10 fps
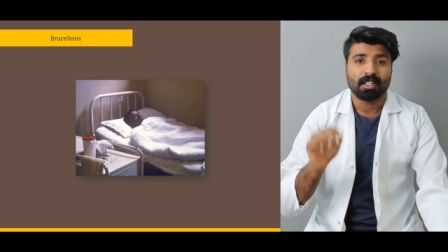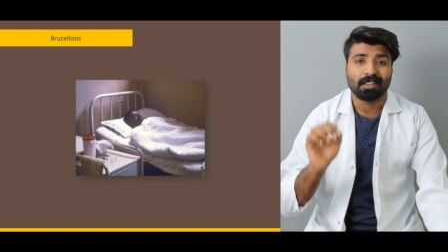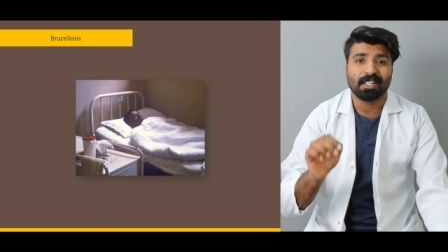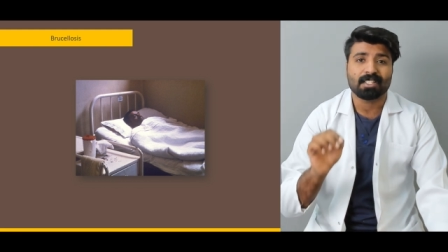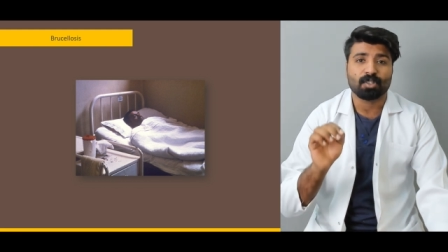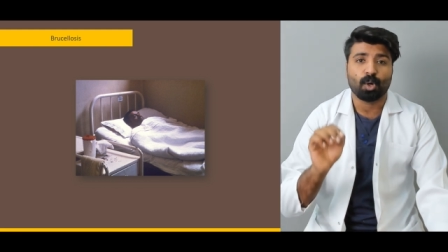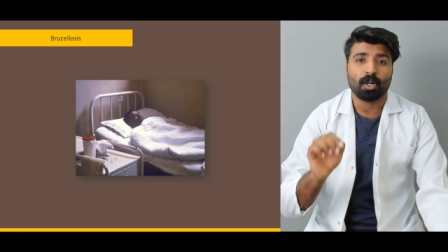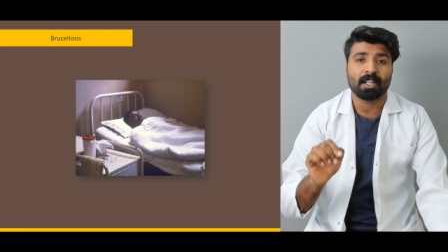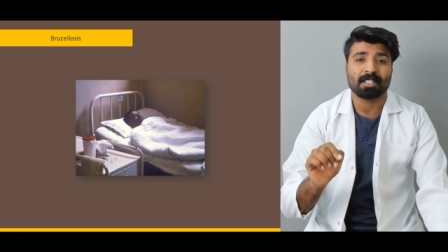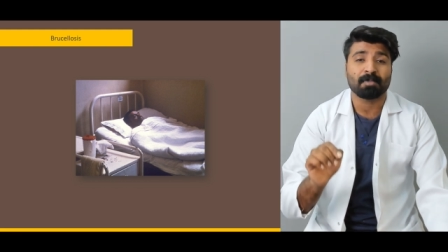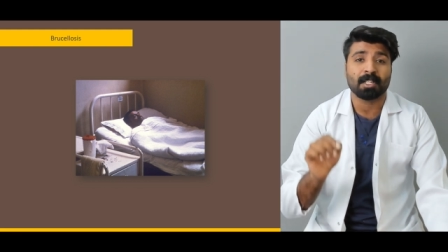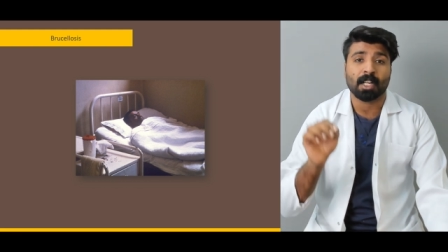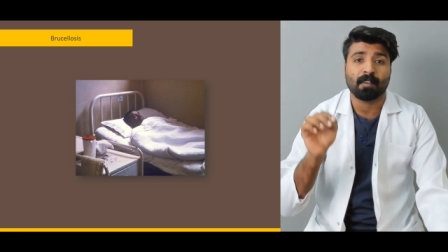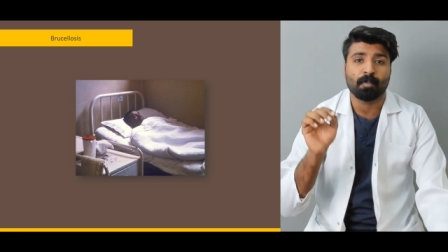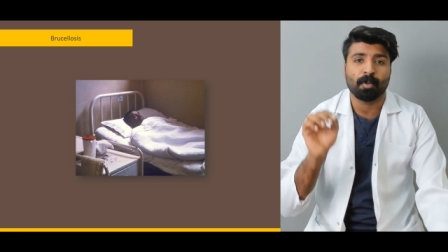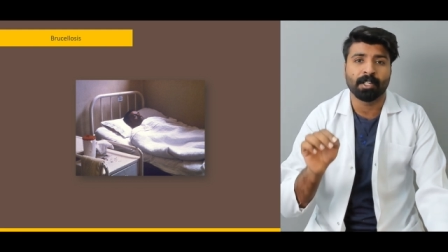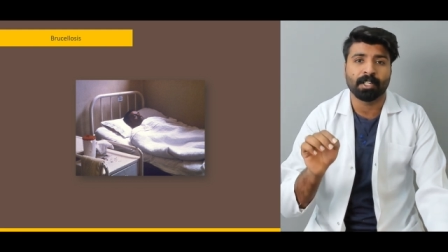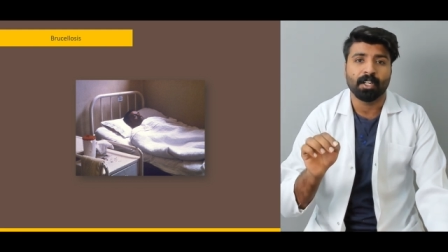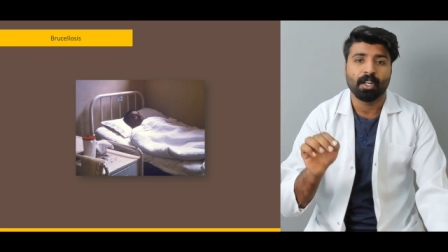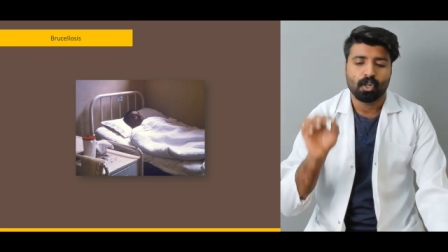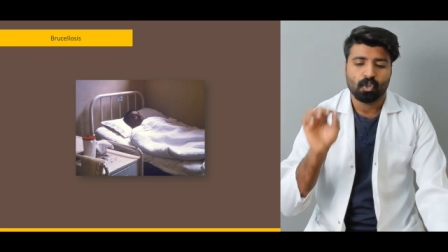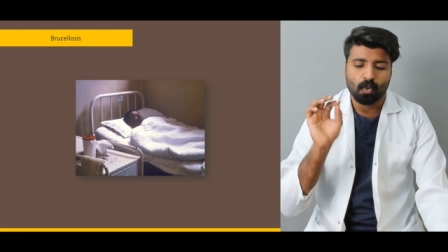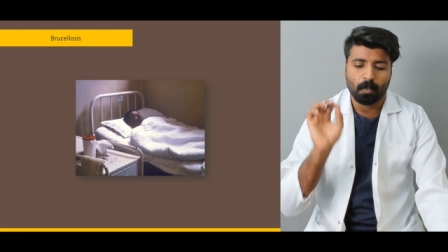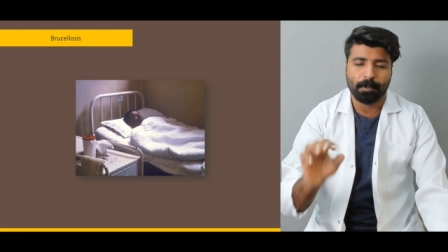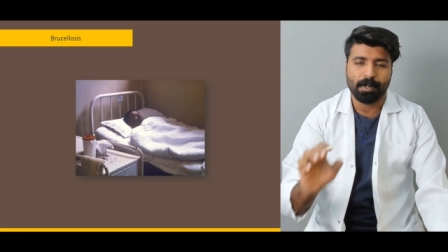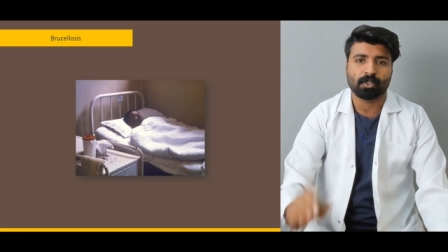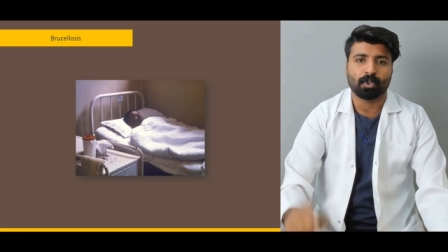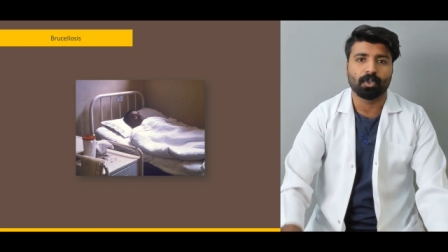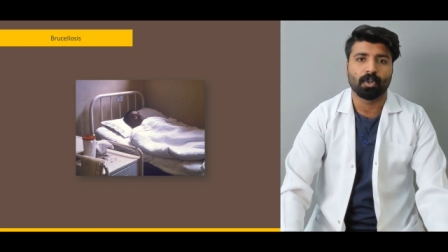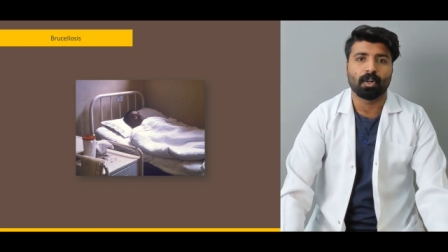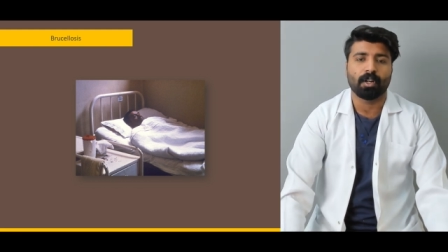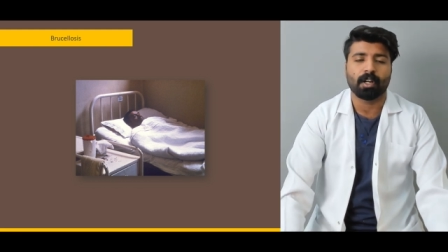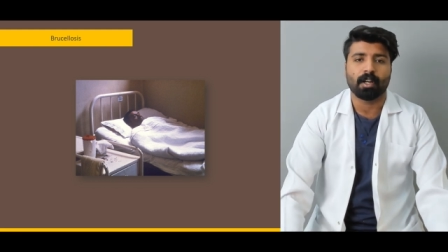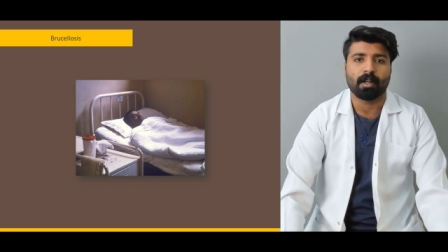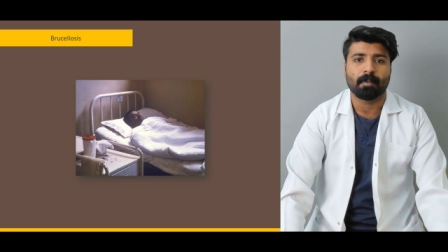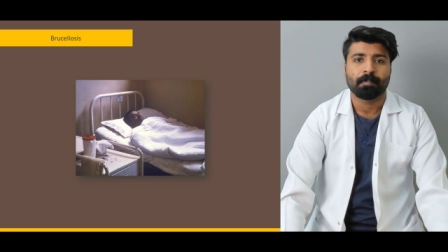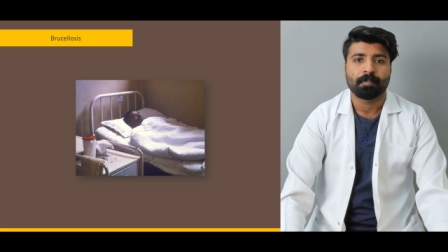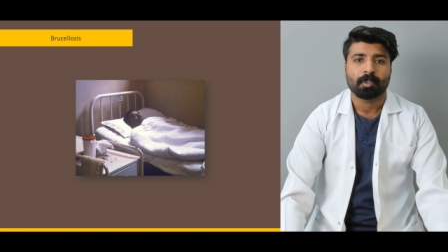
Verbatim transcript: this organism has the capability to break through your uh,